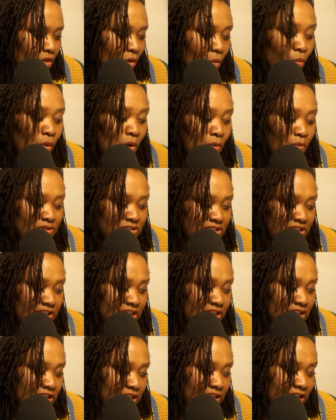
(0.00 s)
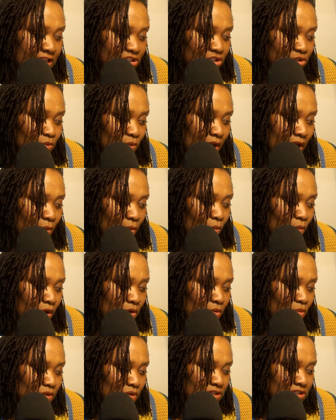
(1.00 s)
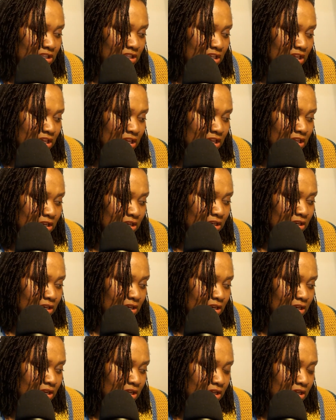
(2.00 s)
One was in Kilileshwa, one was in